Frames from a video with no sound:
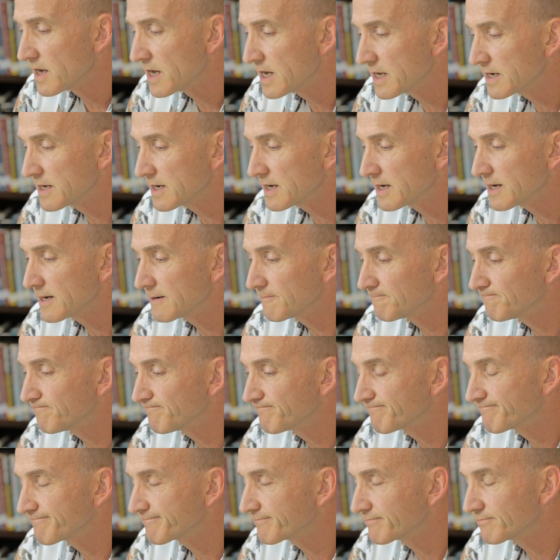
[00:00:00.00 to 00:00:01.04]

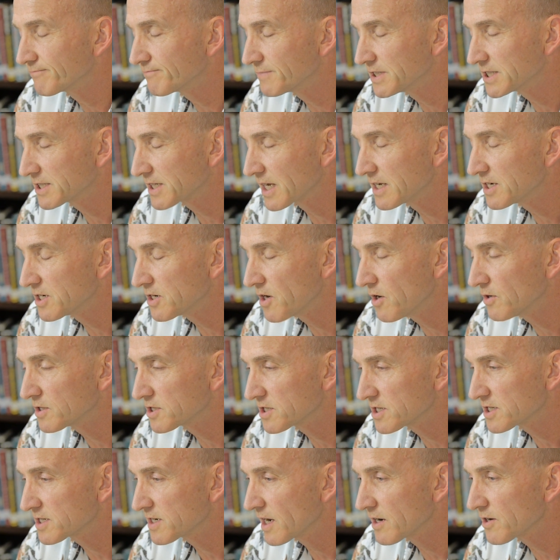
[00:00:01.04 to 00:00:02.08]
And we said, you know,
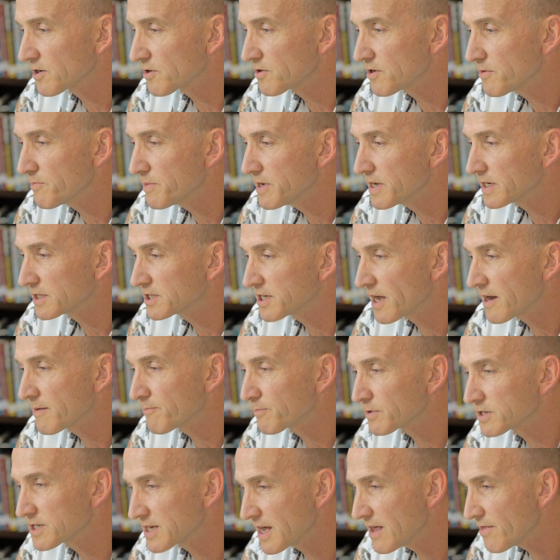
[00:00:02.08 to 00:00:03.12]
it's just not going to be a
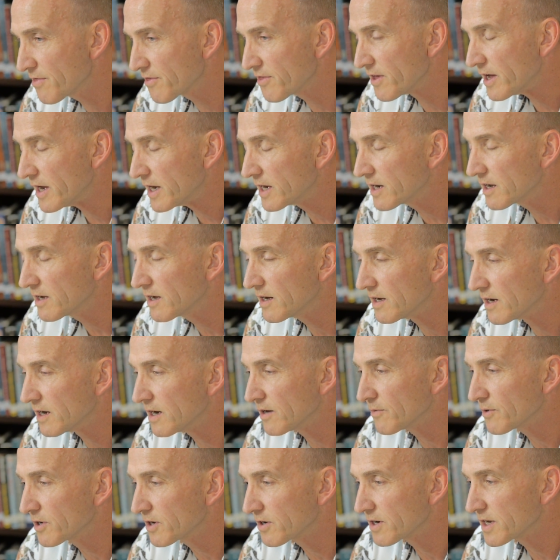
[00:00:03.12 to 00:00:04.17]
10% thing.
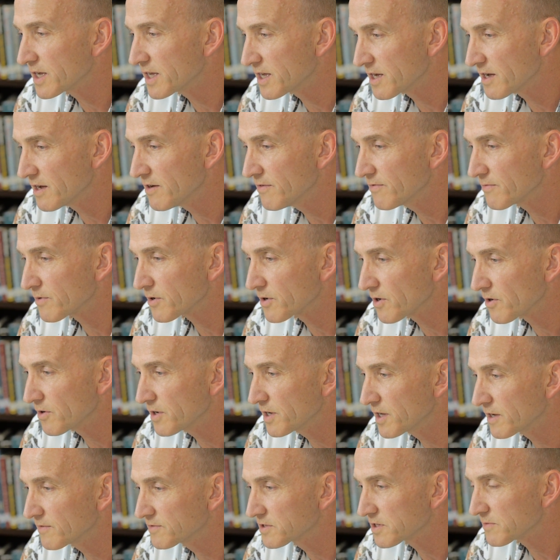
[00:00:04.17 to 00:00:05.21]
We're going to give, and we're
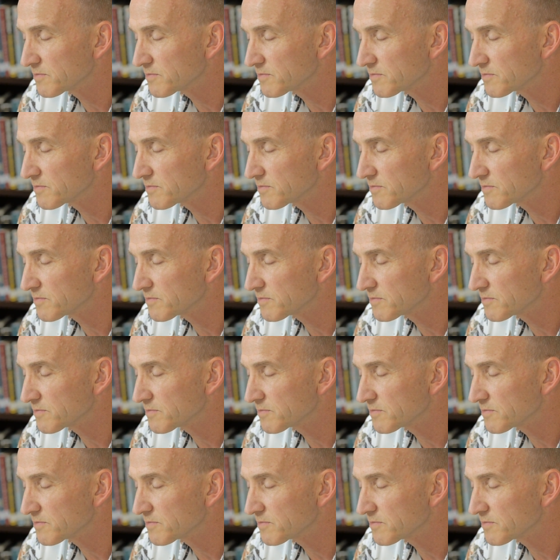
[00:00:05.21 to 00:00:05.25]
going to give